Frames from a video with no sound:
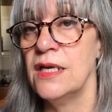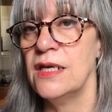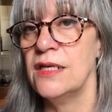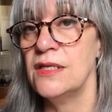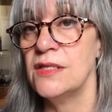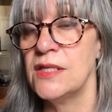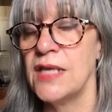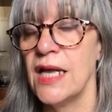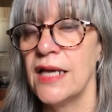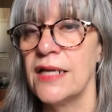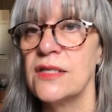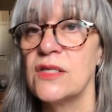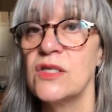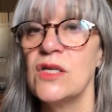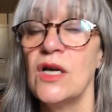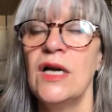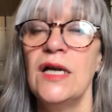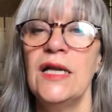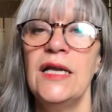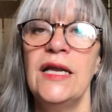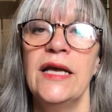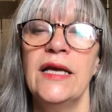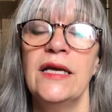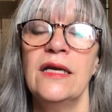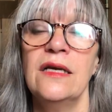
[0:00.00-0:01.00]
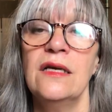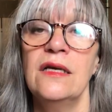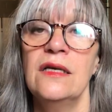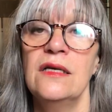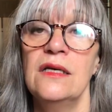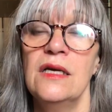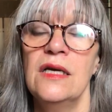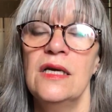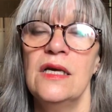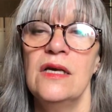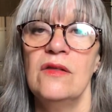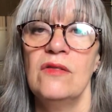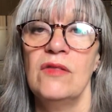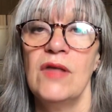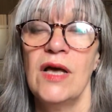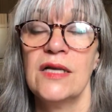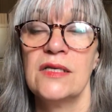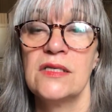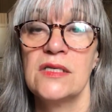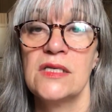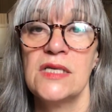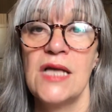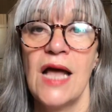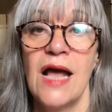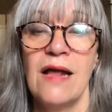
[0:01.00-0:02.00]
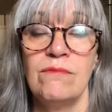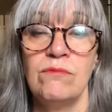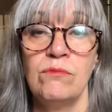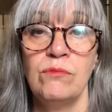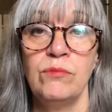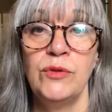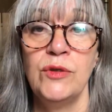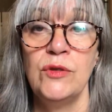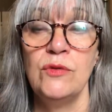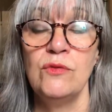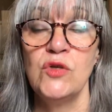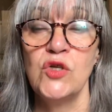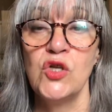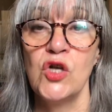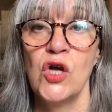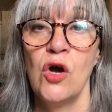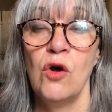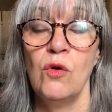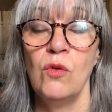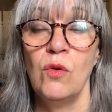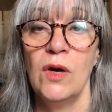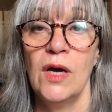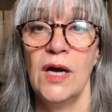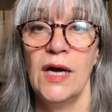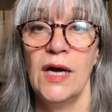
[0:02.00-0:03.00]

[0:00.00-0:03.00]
sextiling that Saturn-Pluto